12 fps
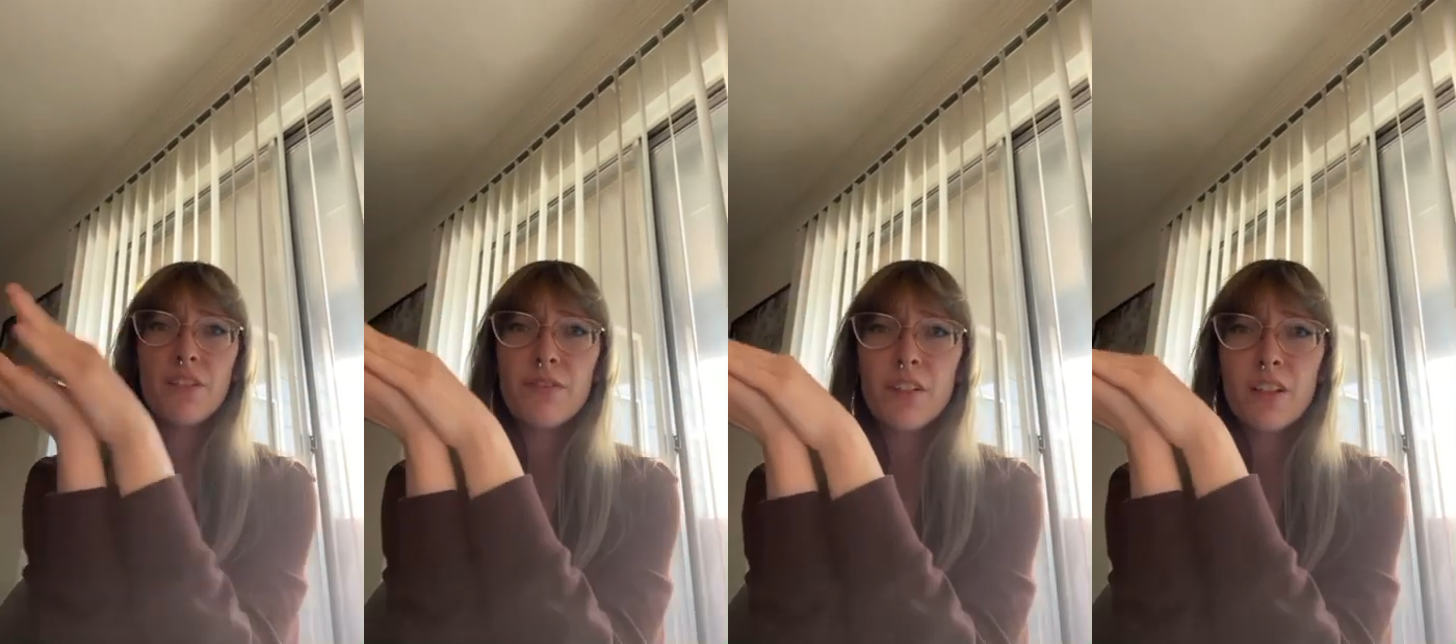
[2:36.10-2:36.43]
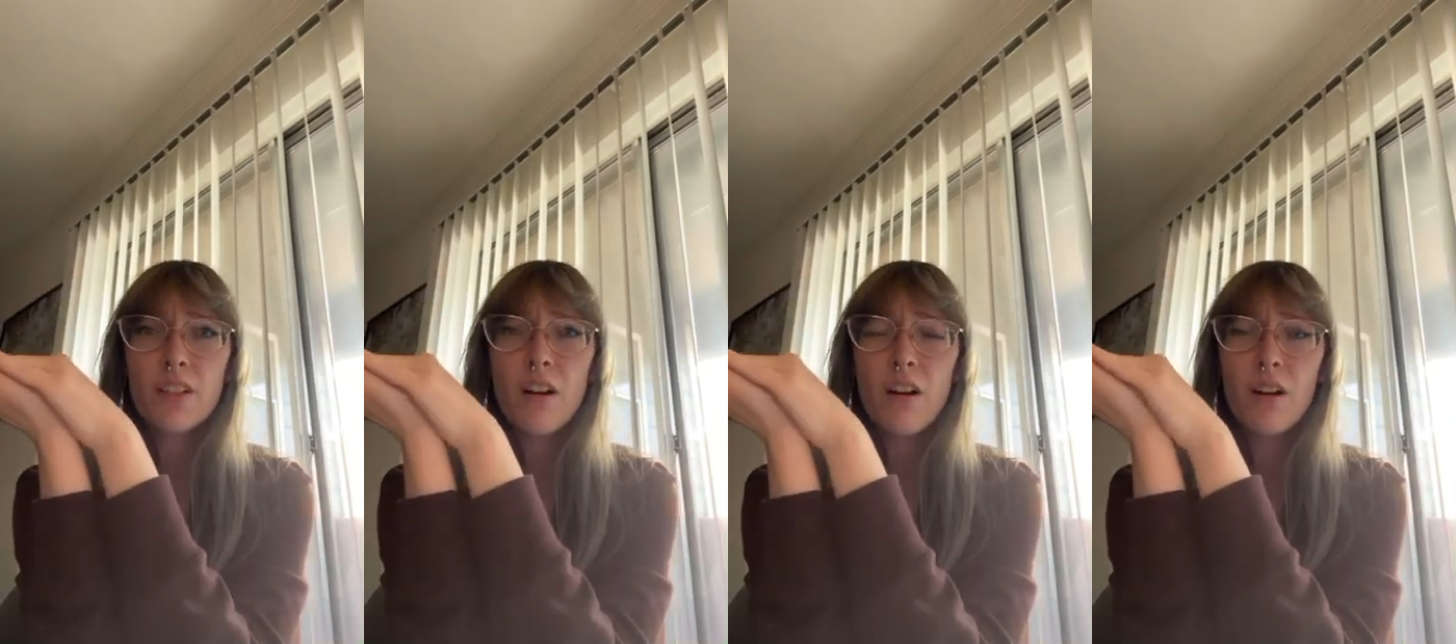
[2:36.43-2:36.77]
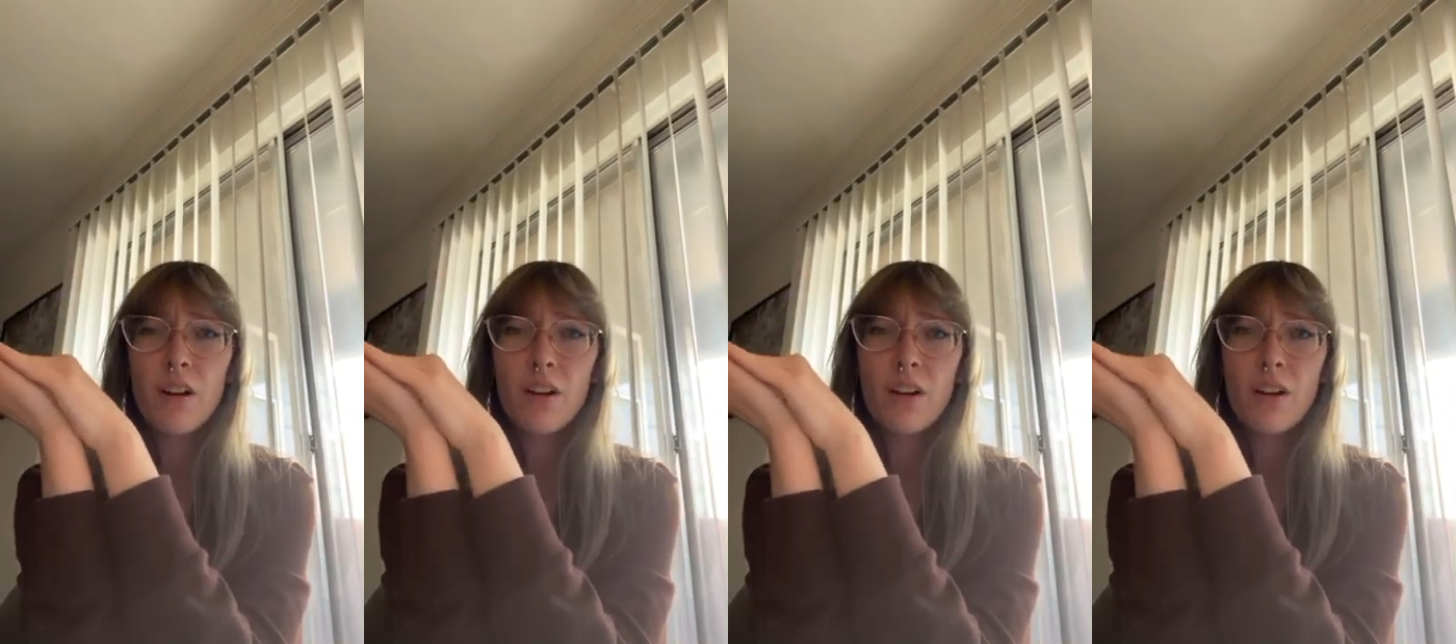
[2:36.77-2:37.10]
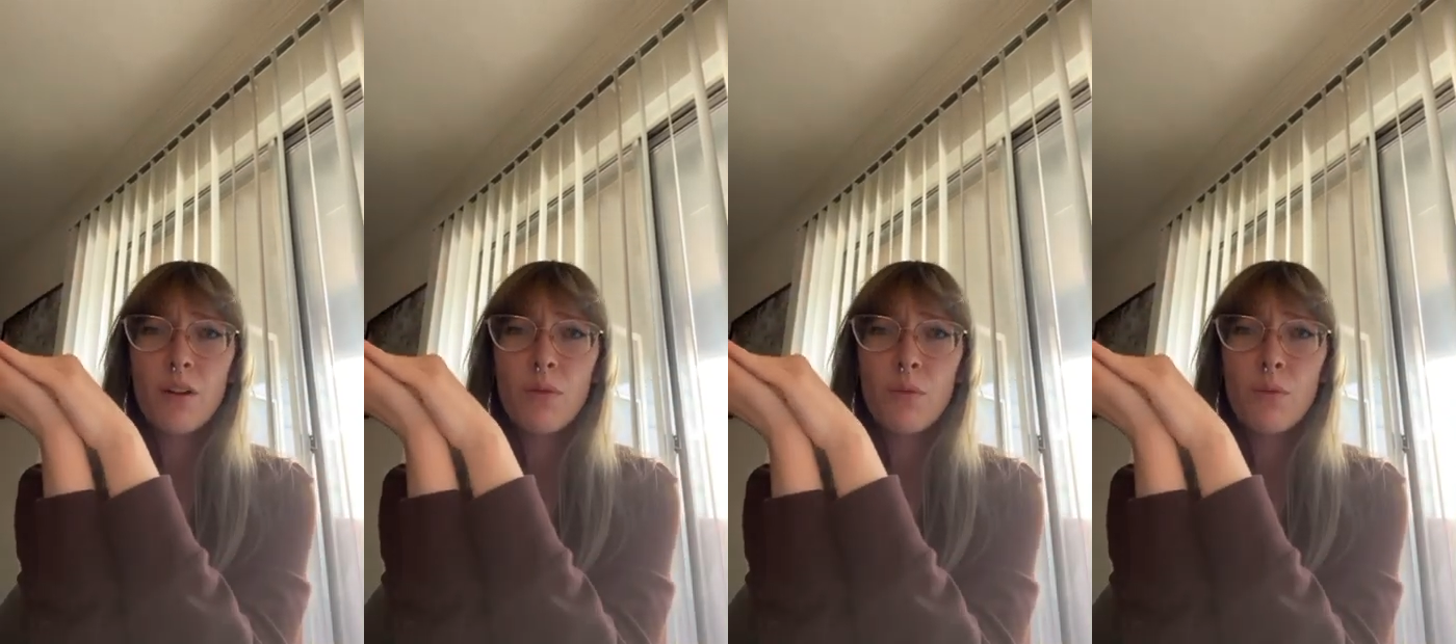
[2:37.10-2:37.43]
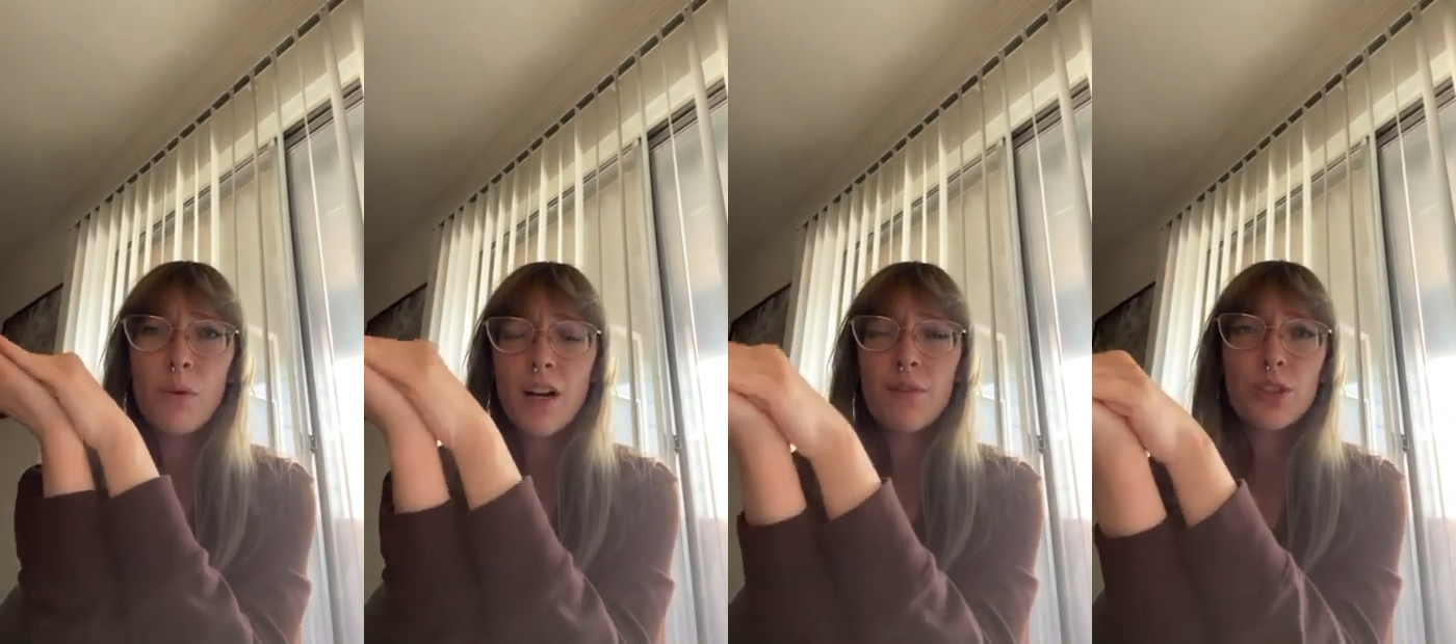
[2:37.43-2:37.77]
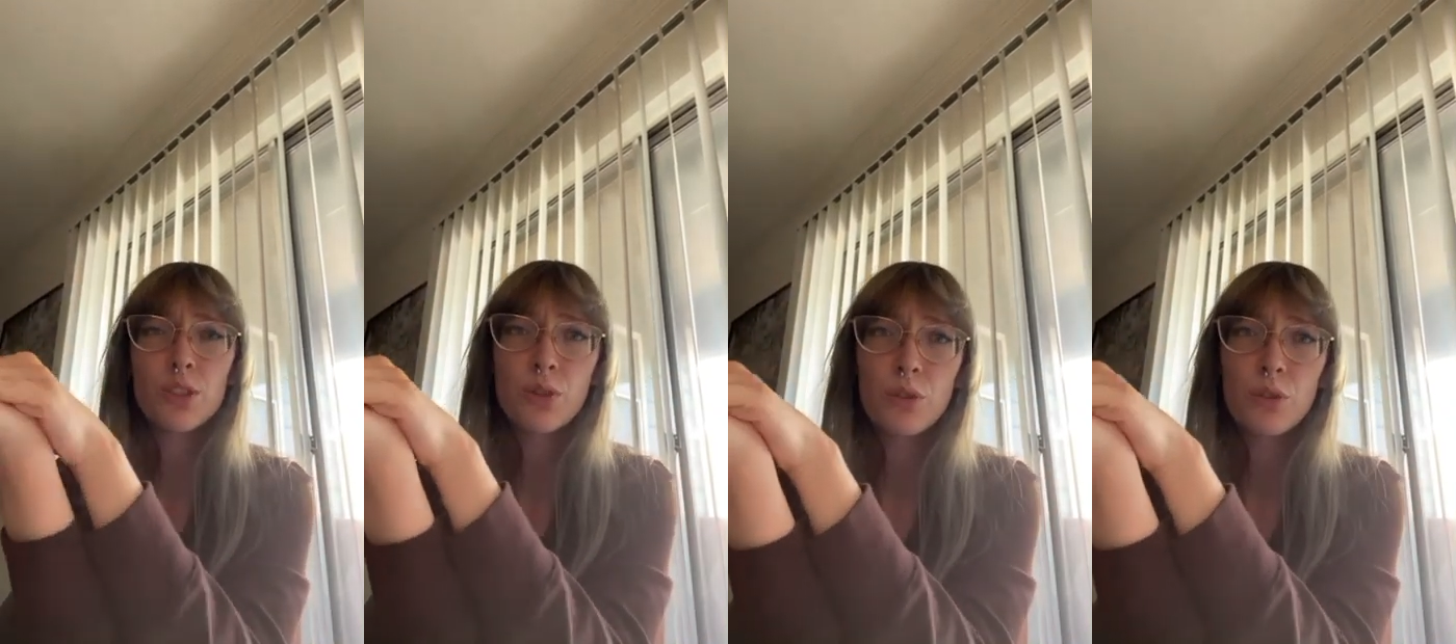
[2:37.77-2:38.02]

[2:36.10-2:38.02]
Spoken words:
differ on whatever